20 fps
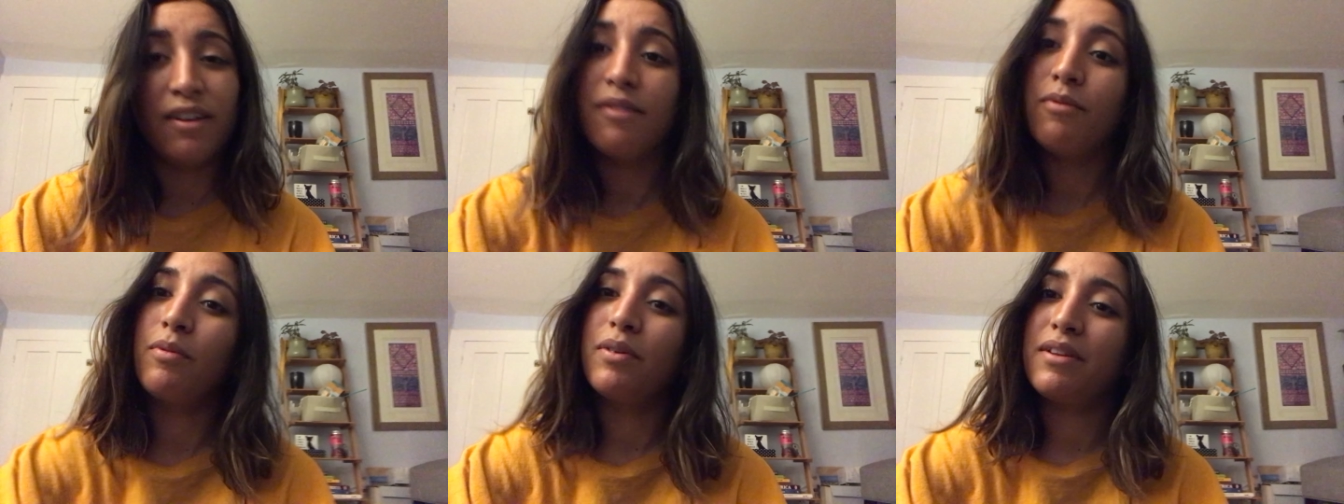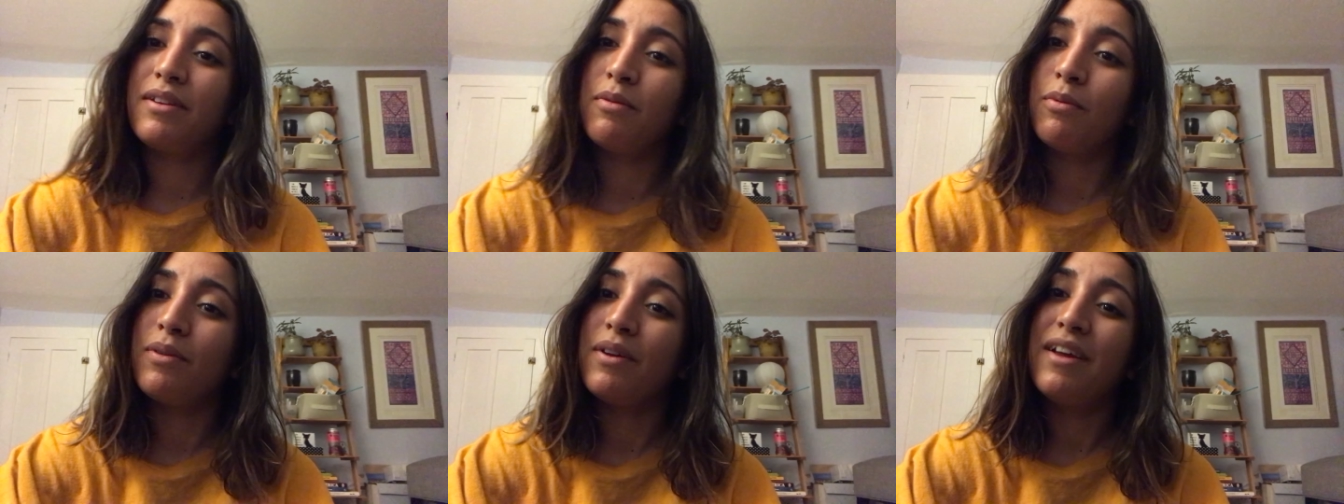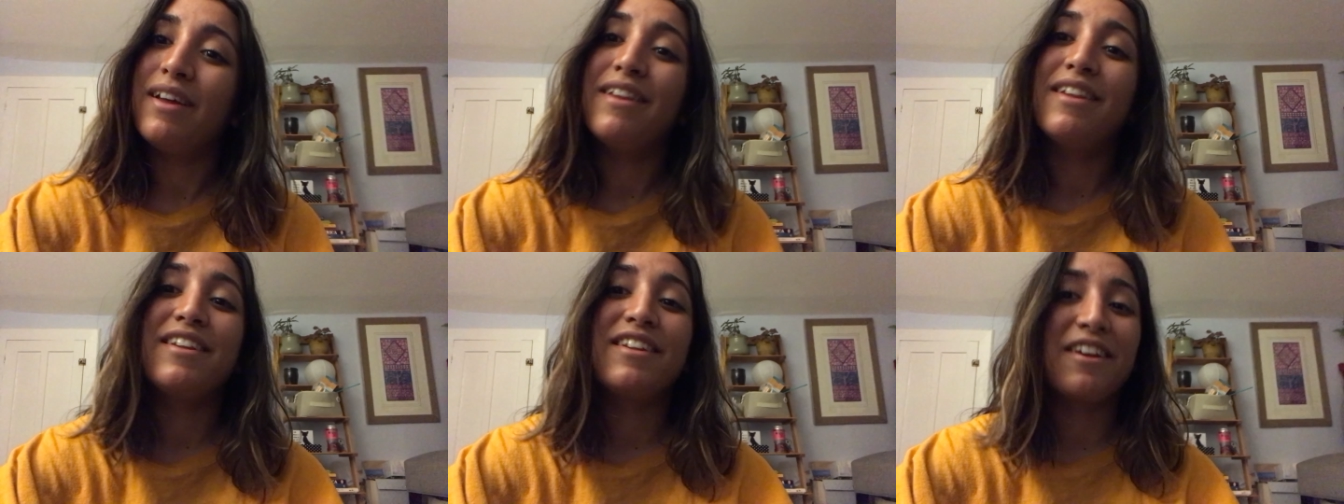What's
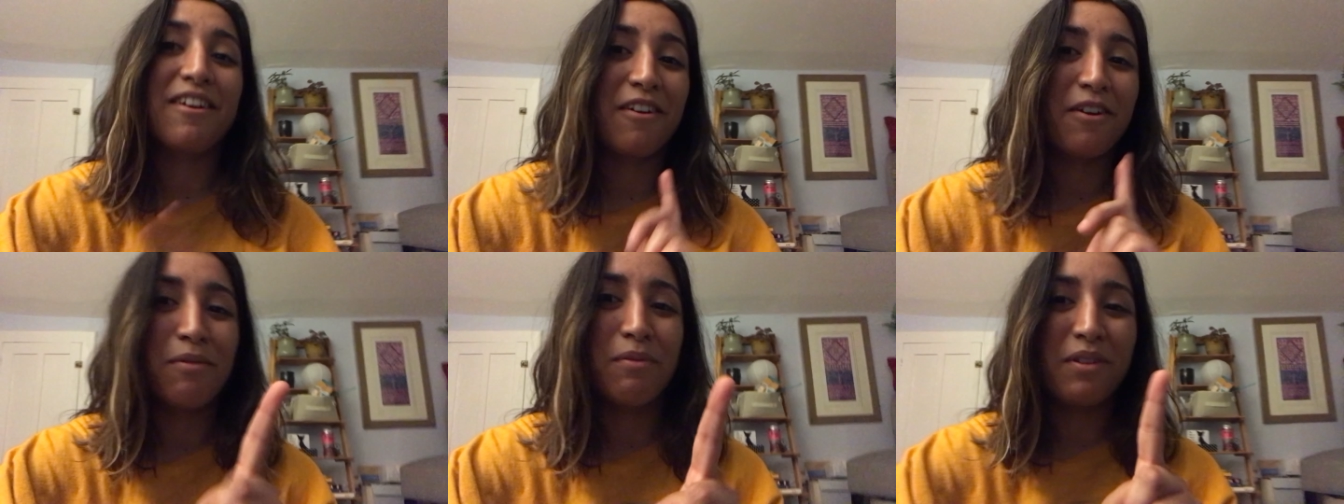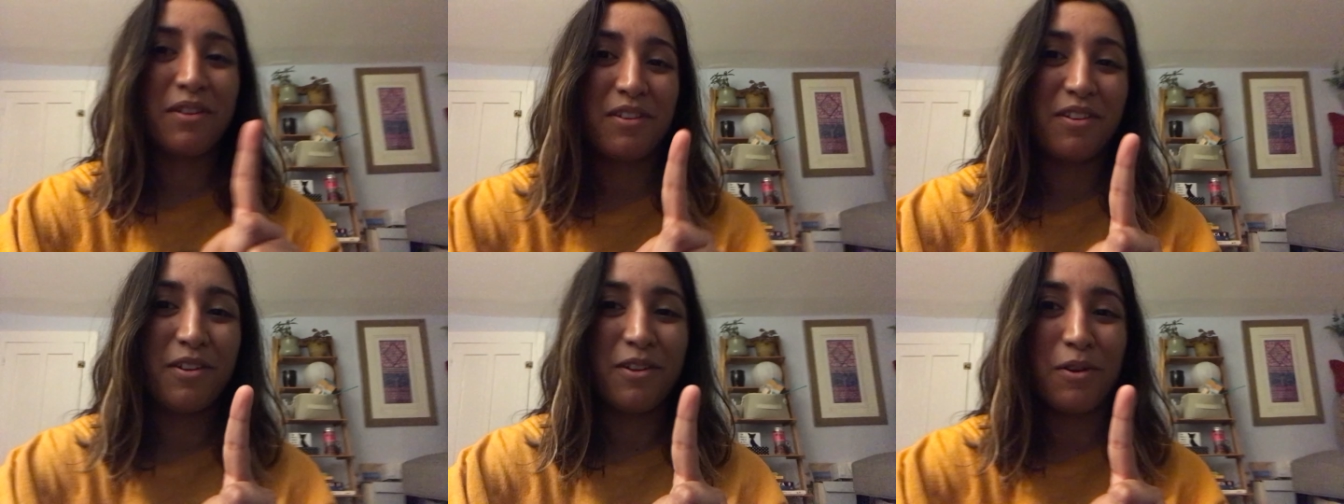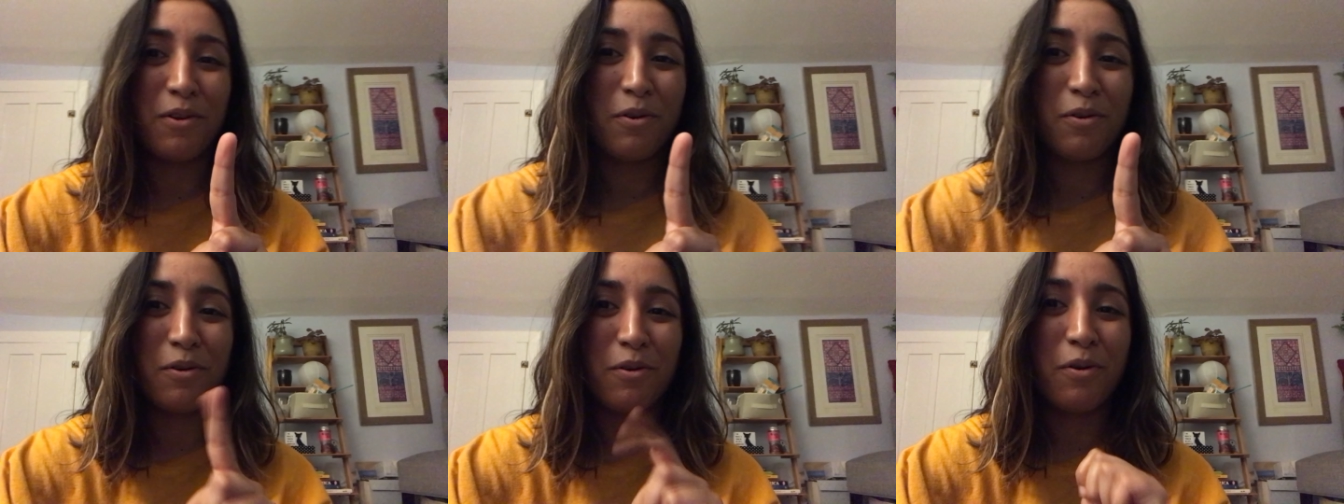
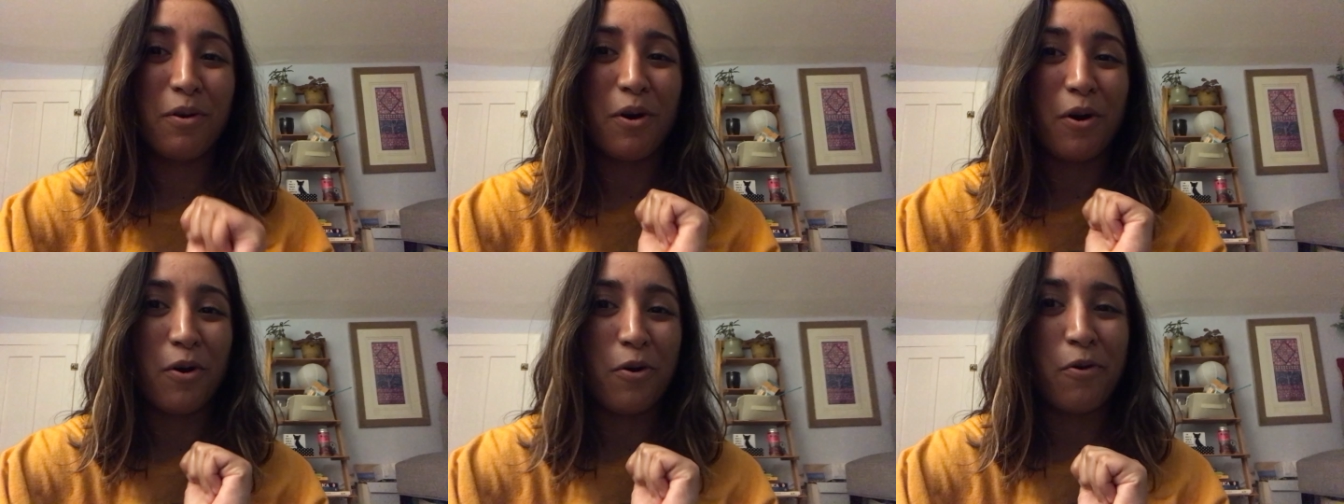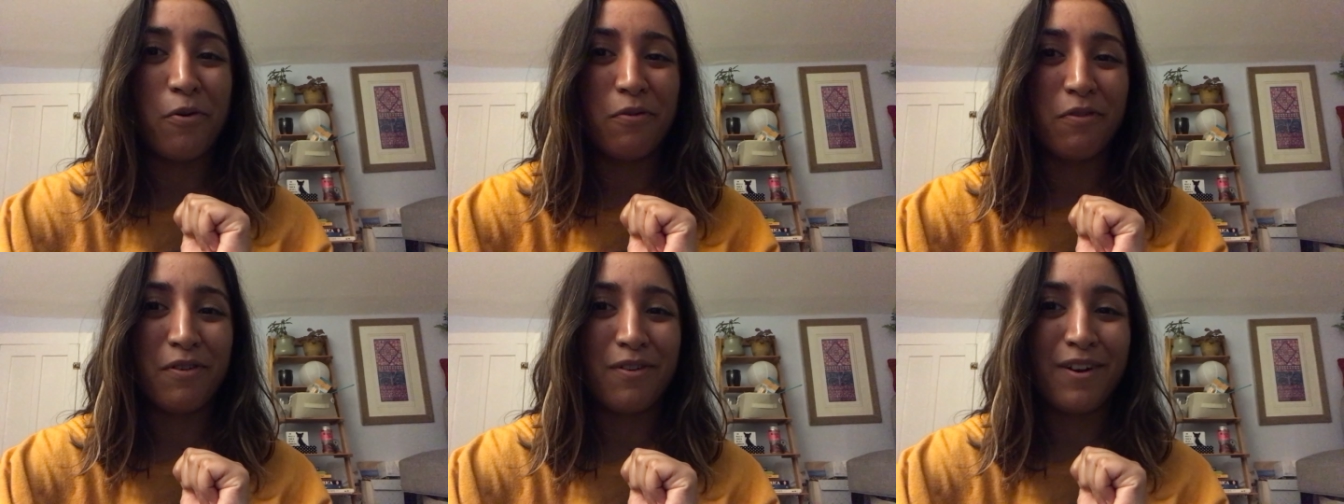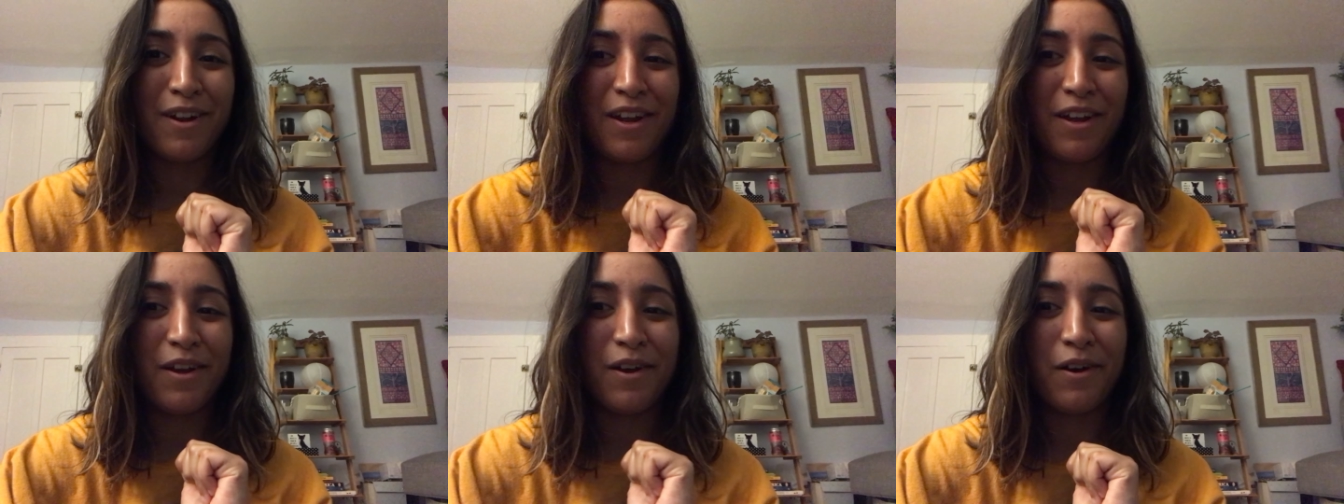tiramisu
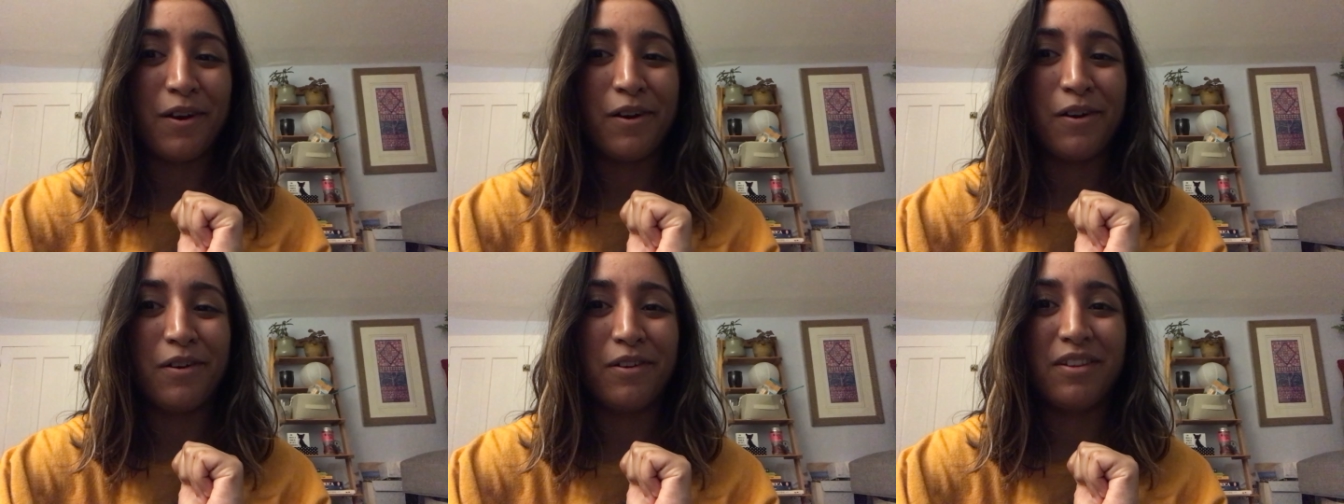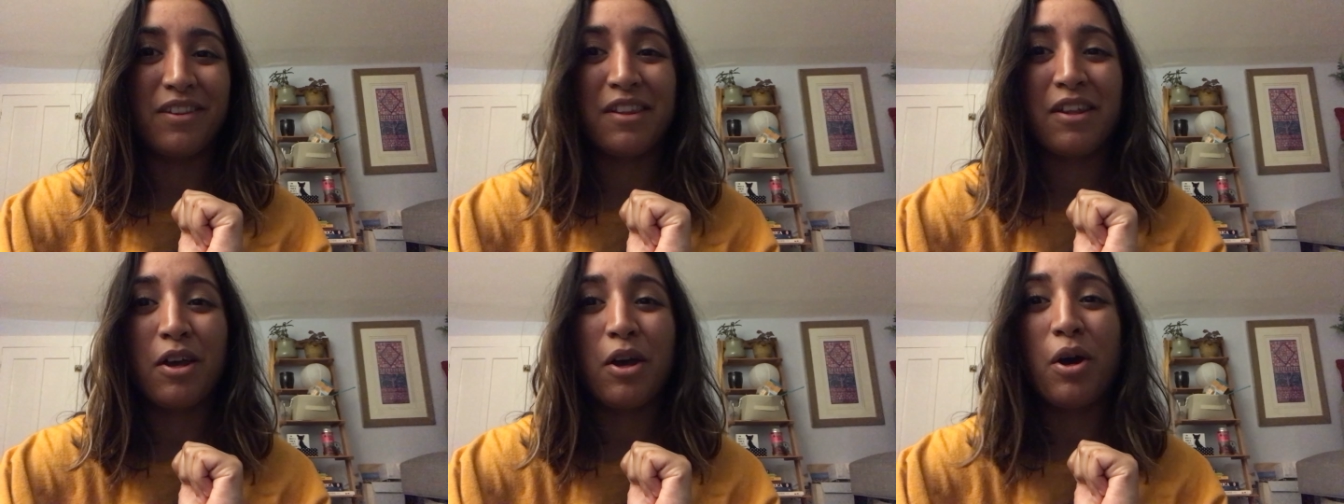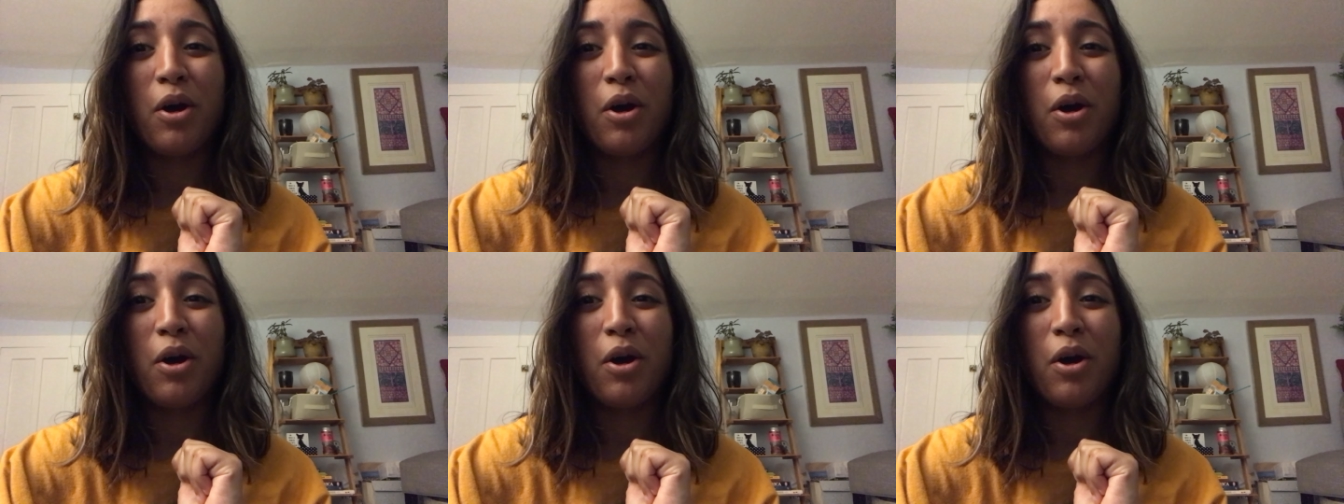overnight oats?